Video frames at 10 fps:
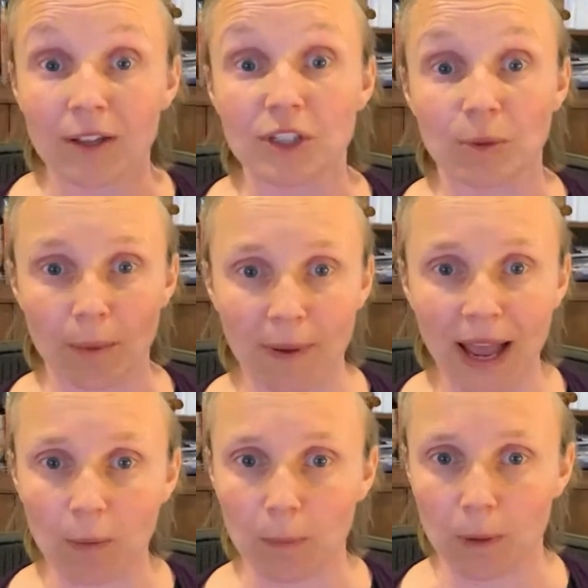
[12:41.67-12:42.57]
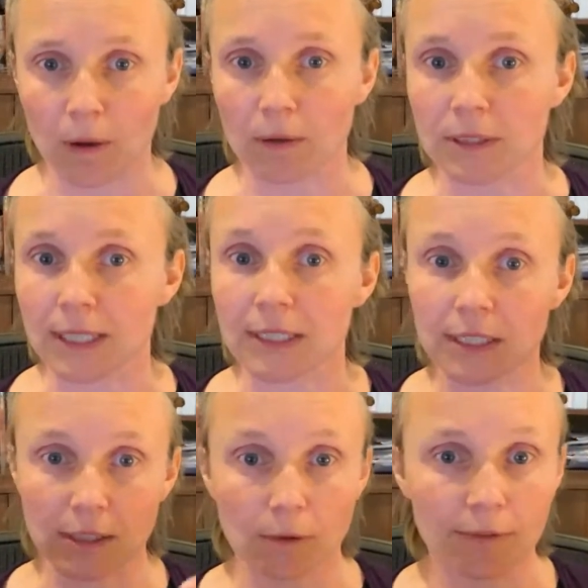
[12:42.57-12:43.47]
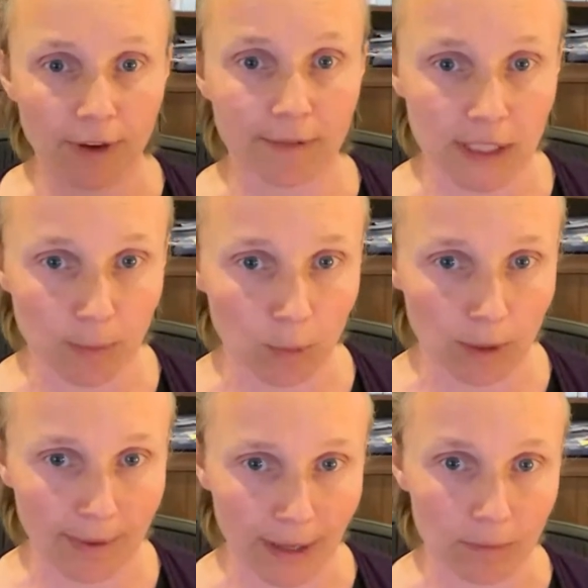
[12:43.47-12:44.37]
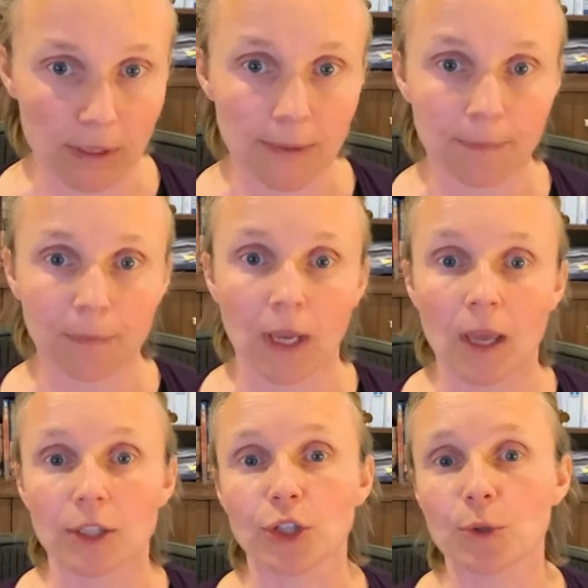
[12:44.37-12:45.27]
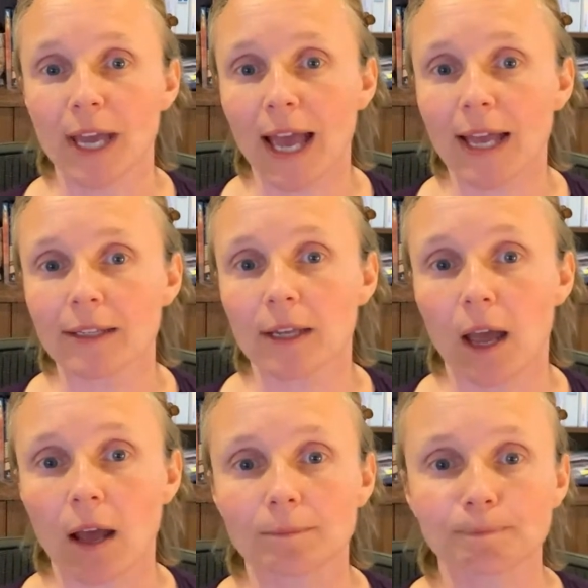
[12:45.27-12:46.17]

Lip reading: to a power plant, it's still a very small amount. You can,